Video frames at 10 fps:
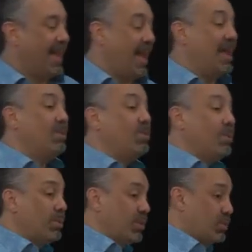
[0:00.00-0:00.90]
And
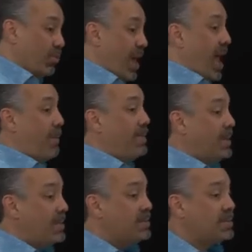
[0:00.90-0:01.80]
the trap
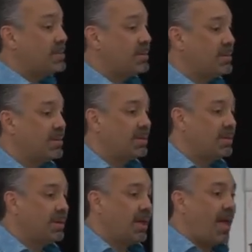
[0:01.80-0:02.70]
is,
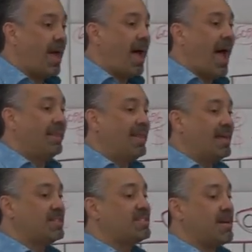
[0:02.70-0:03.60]
I
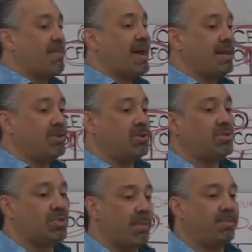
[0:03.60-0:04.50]
let somebody do
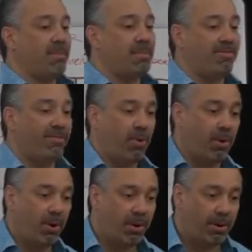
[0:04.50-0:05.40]
something
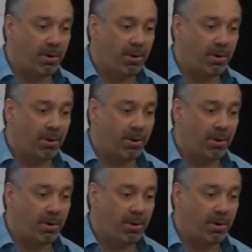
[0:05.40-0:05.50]
before,